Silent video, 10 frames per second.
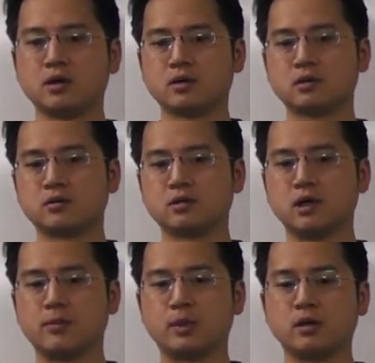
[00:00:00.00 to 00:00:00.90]
So today
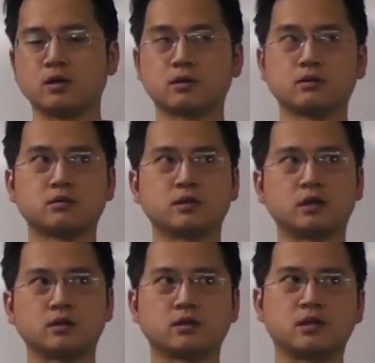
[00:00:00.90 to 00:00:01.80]
I'm going to take
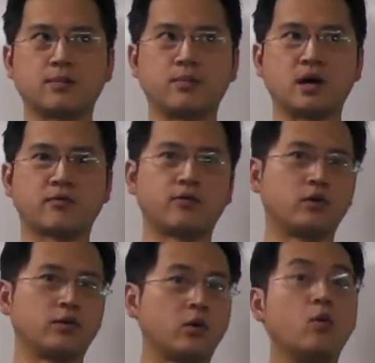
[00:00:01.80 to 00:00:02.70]
a step back
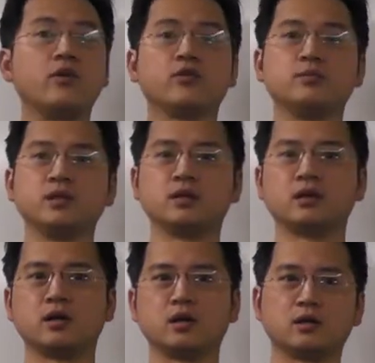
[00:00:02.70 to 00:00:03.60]
further away from
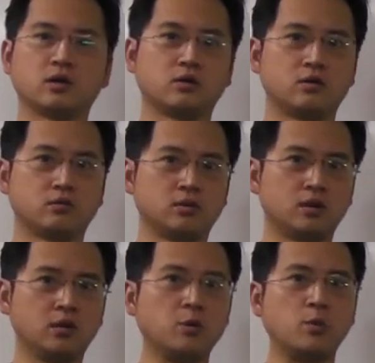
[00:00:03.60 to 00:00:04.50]
DNA and go a
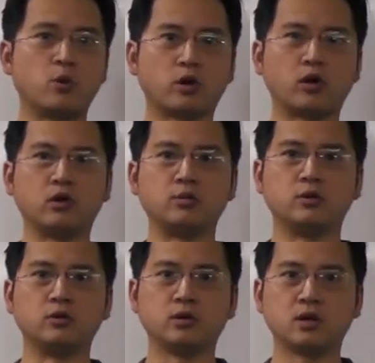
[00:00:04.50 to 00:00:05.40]
little bit more global.